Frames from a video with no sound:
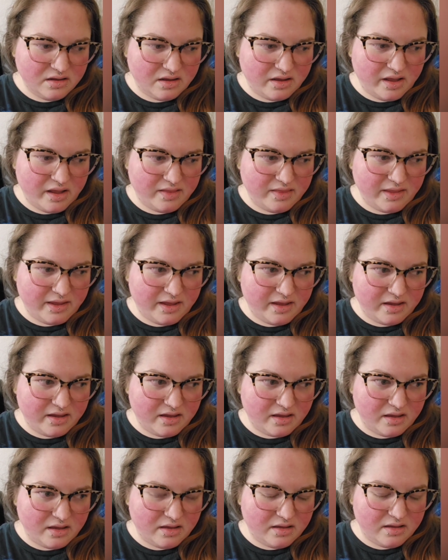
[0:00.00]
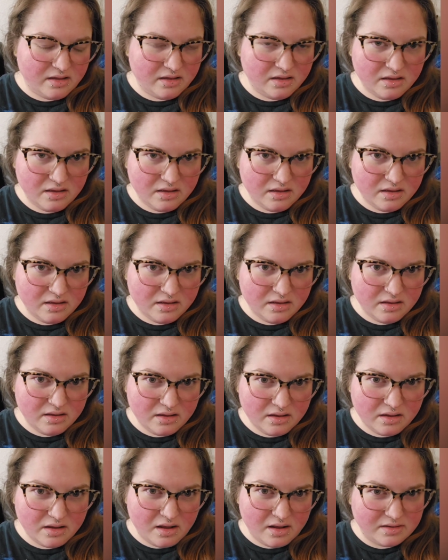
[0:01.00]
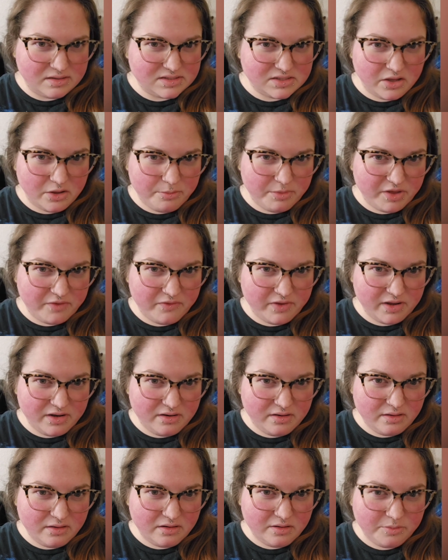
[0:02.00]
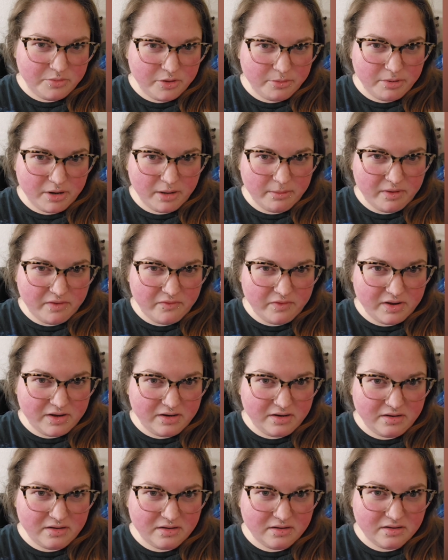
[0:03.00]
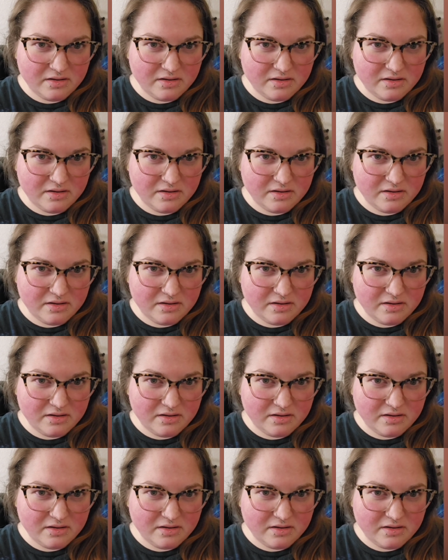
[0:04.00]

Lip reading: I had like Costco muffin, a blueberry muffin,